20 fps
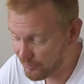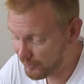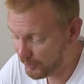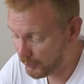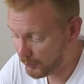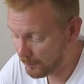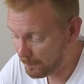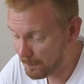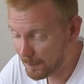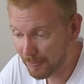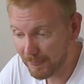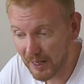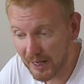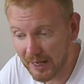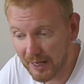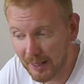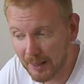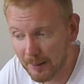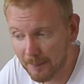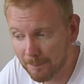So,
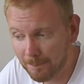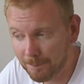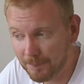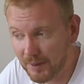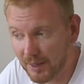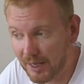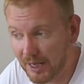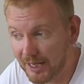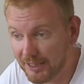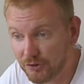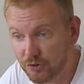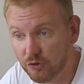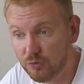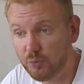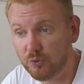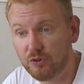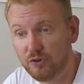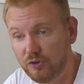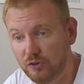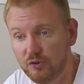I just
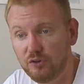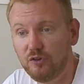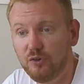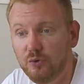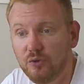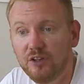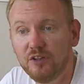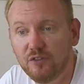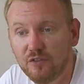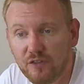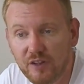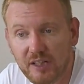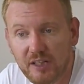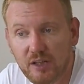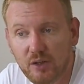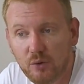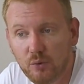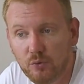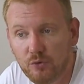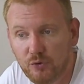wanted to do this
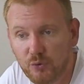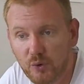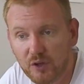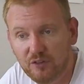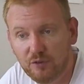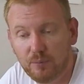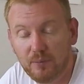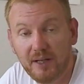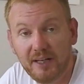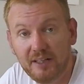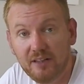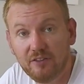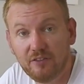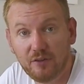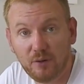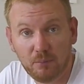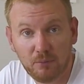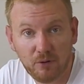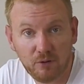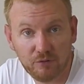video to explain
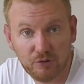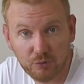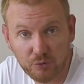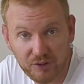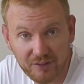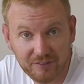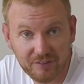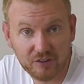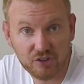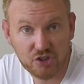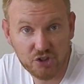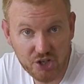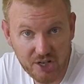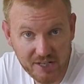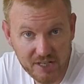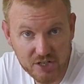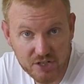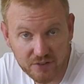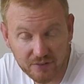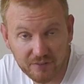some of the recent
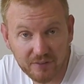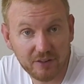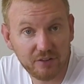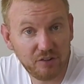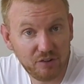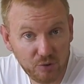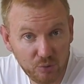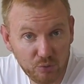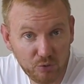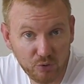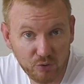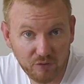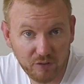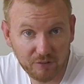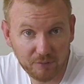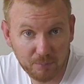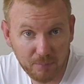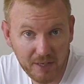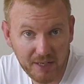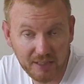changes that YouTube
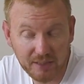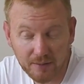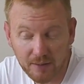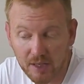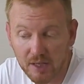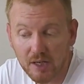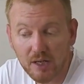have made.